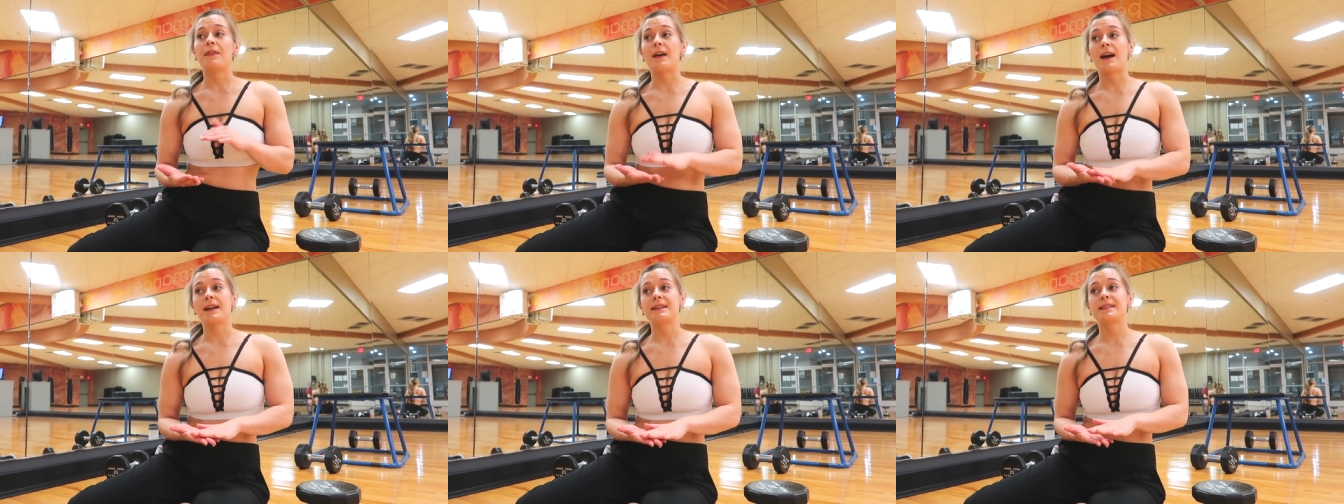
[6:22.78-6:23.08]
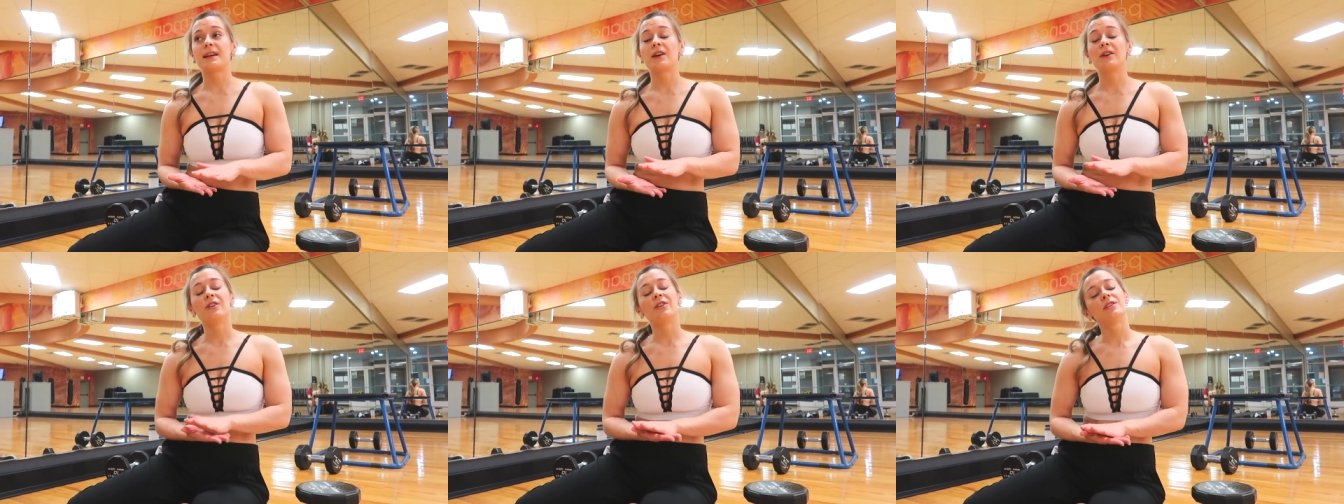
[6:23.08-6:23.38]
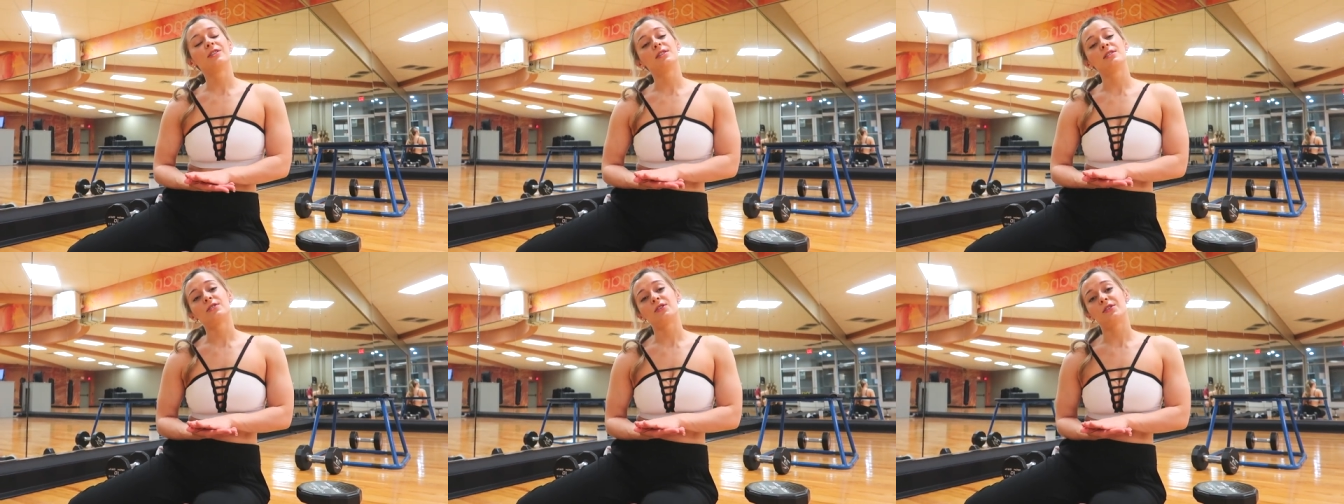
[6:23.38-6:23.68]
that's how you're
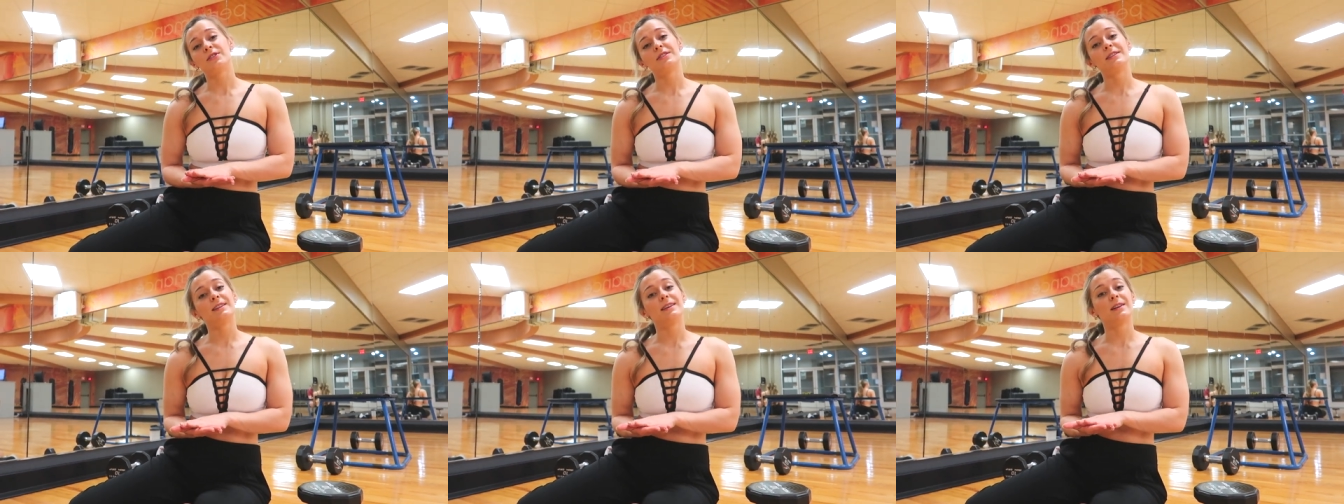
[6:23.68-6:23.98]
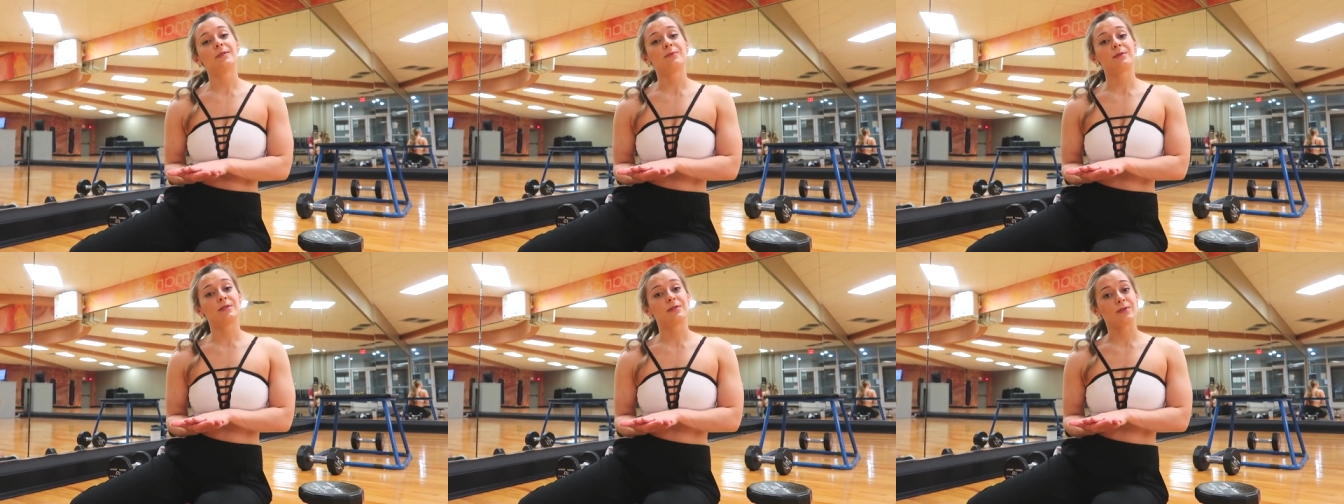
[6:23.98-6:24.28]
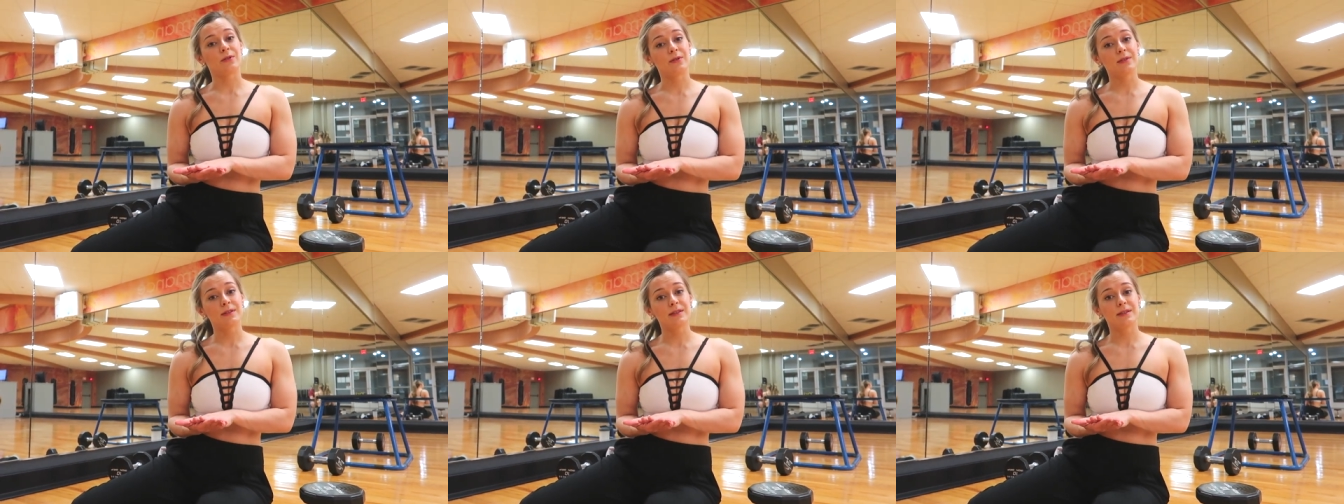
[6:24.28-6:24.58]
gonna start seeing
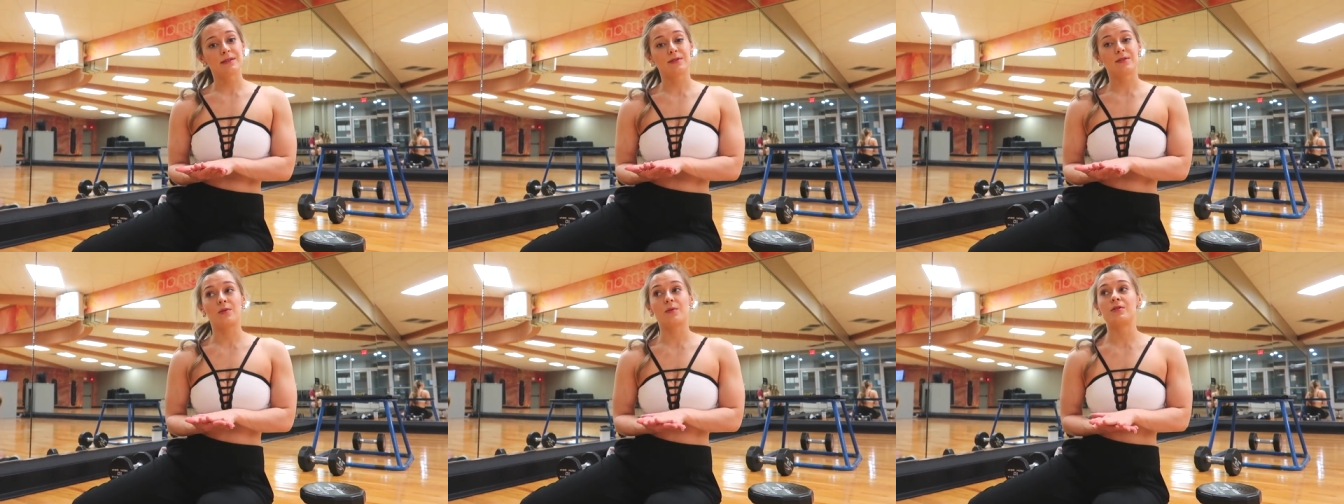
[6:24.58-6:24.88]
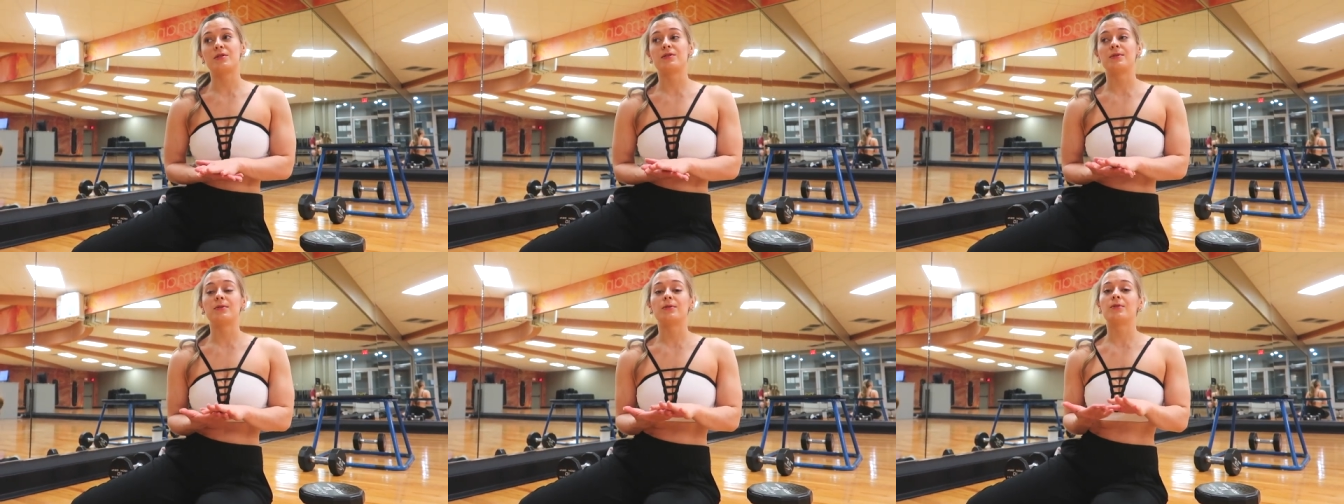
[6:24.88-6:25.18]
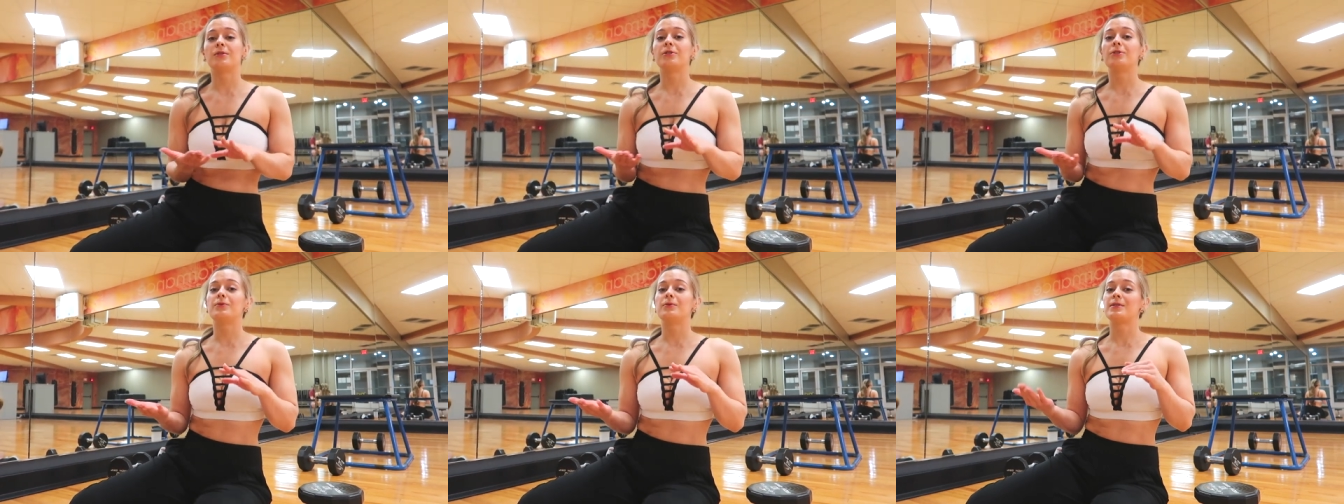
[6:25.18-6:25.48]
results. So the
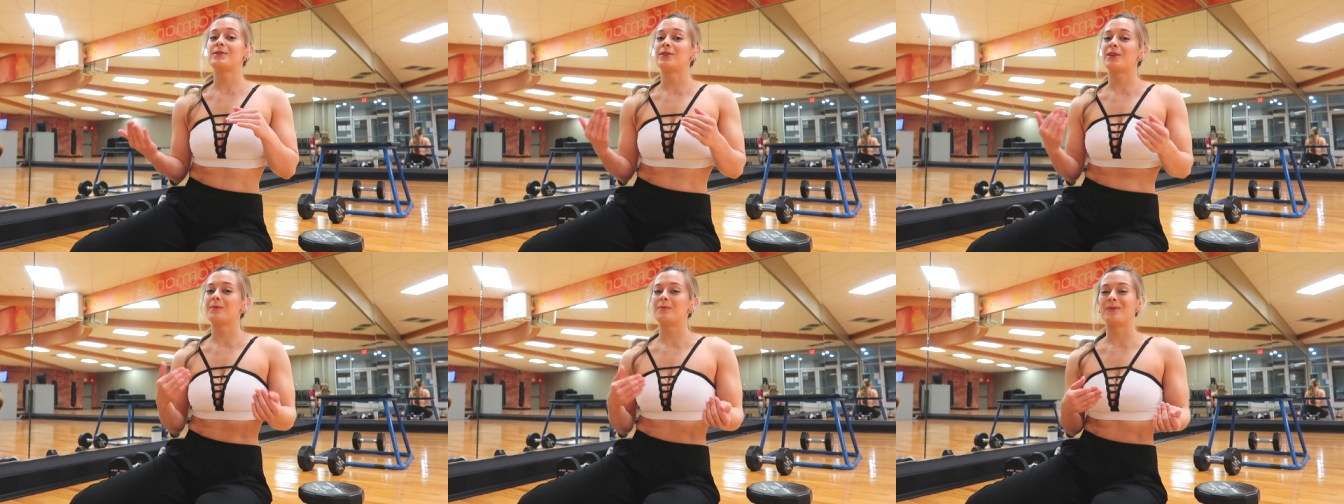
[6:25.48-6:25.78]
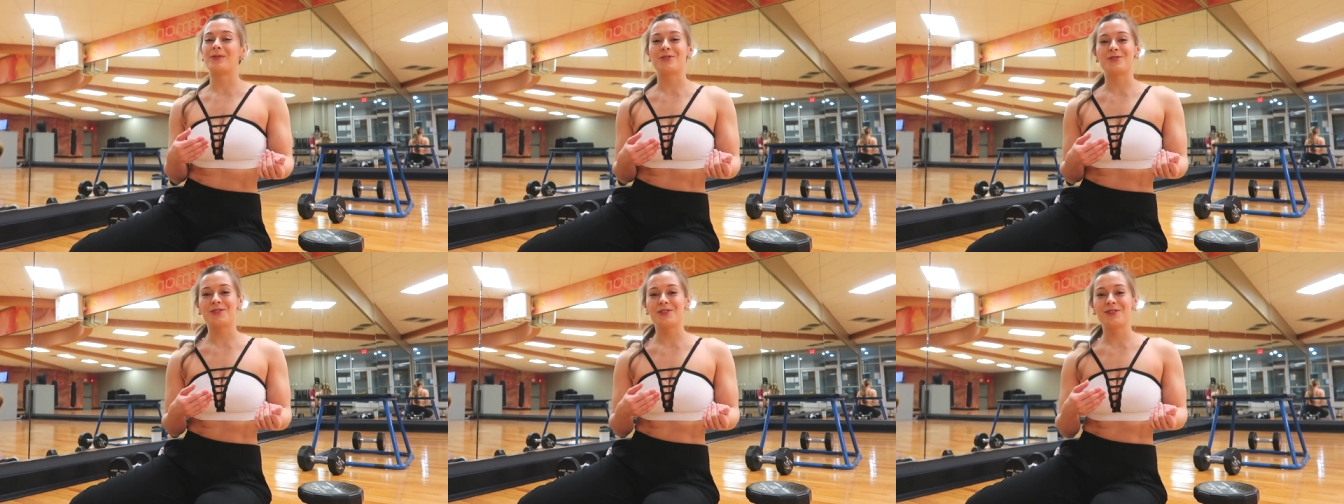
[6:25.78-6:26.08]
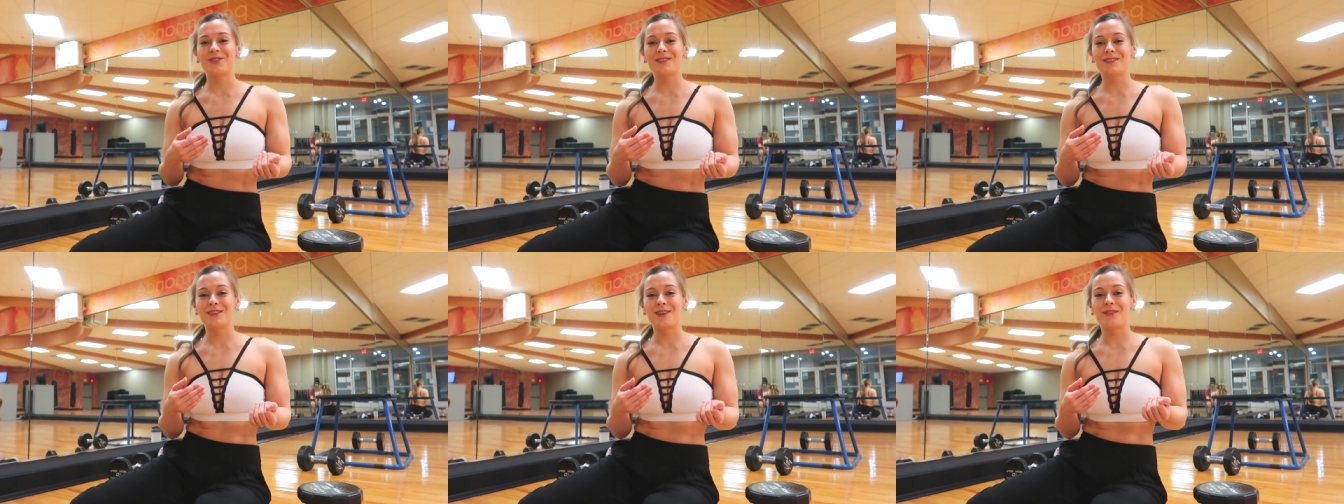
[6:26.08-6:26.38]
sooner you start
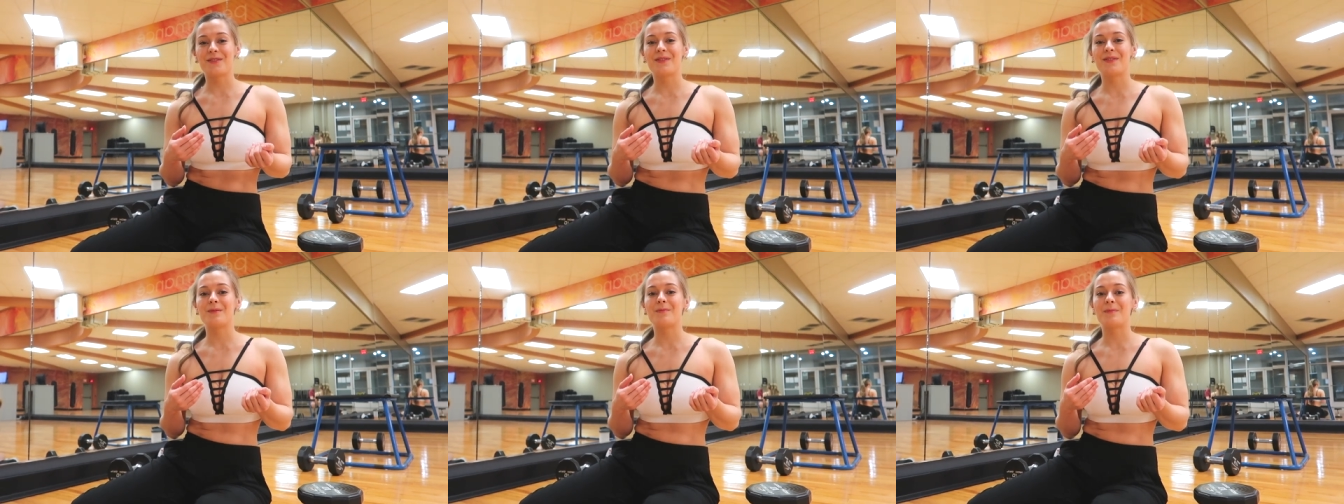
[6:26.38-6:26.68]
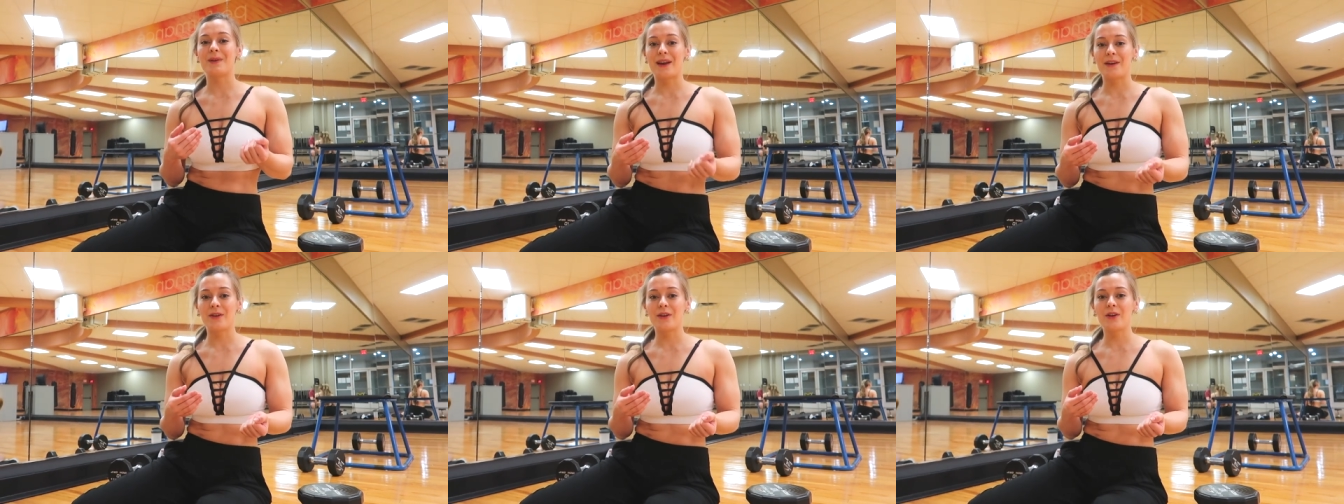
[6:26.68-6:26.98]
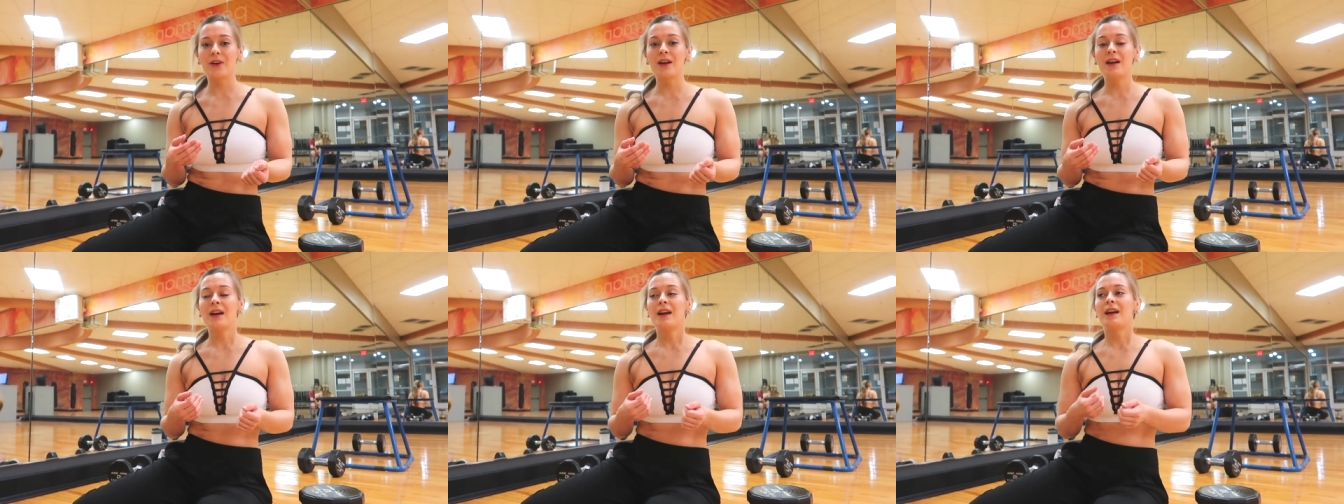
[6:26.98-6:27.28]
pushing yourself, the
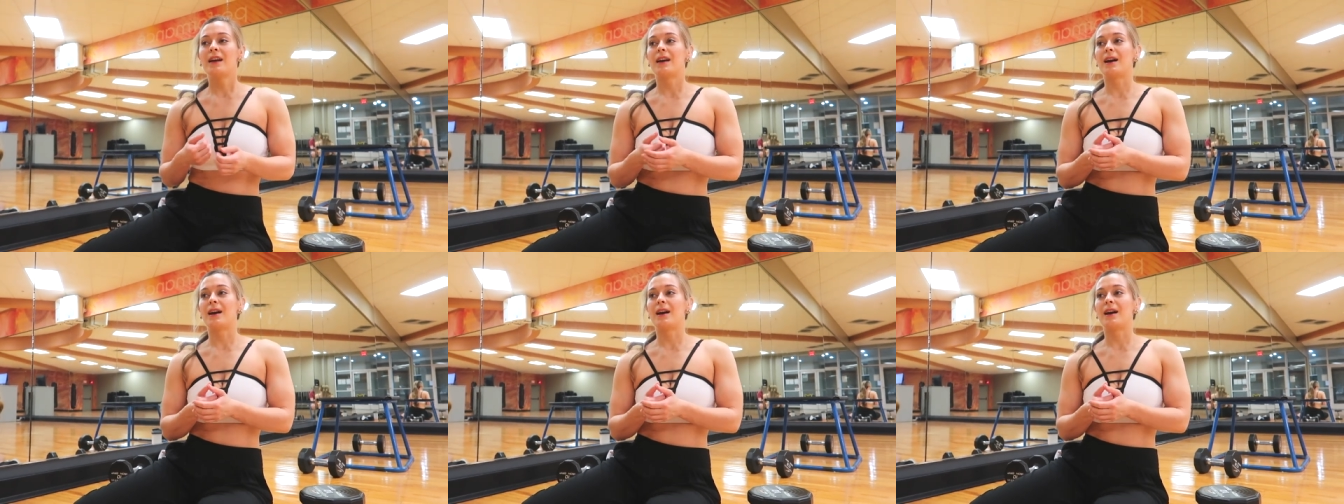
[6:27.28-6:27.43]
better.